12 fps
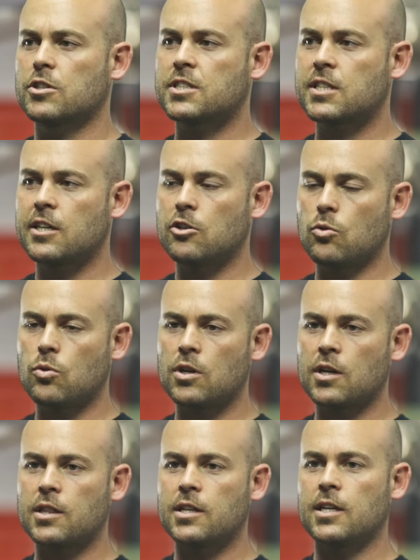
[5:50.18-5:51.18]
skill
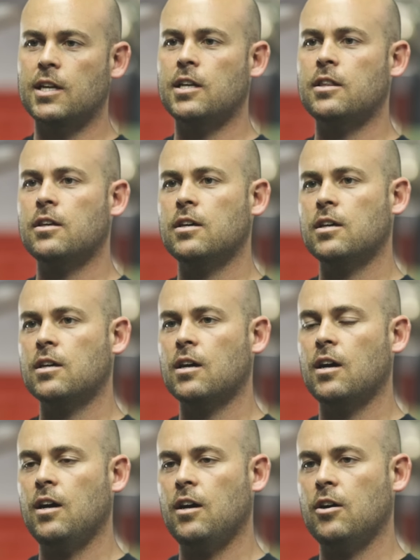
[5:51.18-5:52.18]
work than anything.
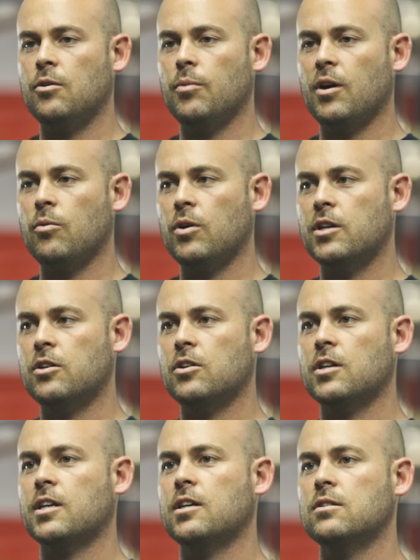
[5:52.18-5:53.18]
I wanted her
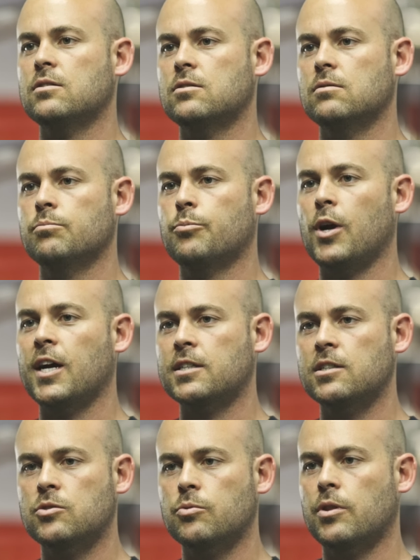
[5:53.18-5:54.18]
to get
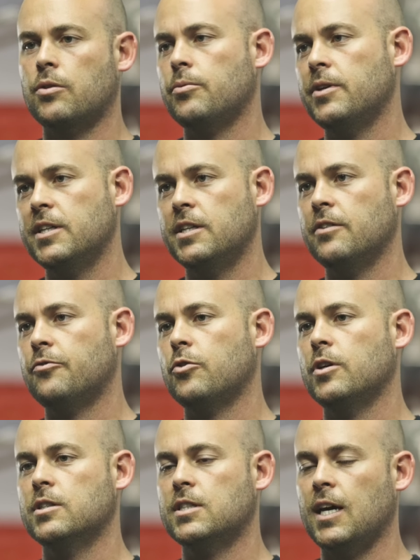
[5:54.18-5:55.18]
practice with 3
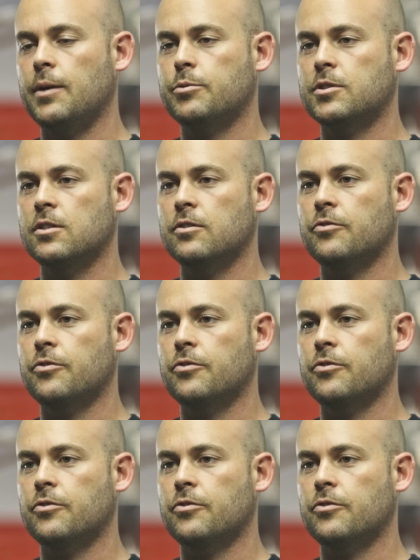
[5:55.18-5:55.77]
different types of